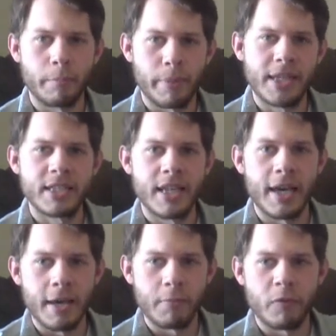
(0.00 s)
base
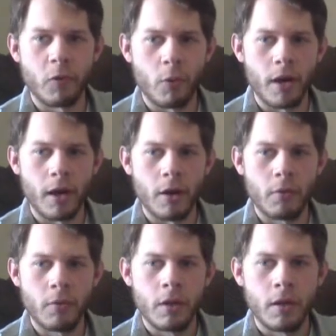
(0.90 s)
game for a
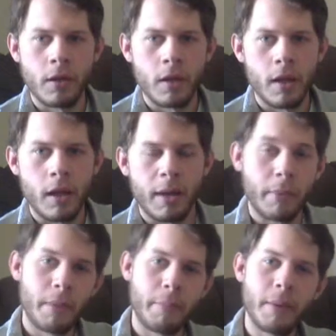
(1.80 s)
while,
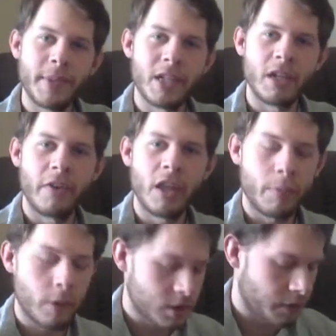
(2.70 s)
and maybe the
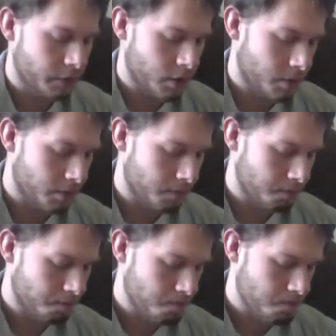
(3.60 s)
developers of
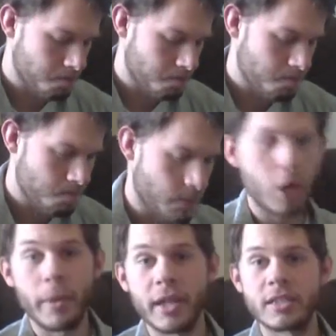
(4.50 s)

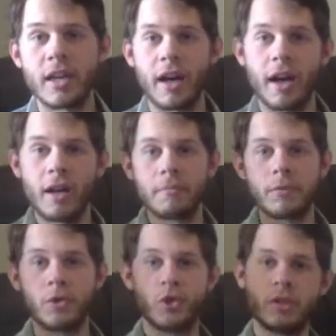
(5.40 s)
No Man's Sky
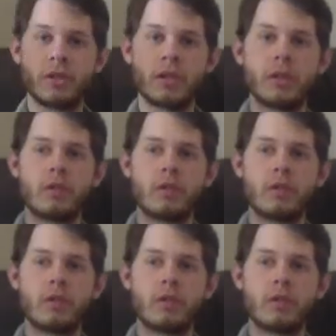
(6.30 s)
should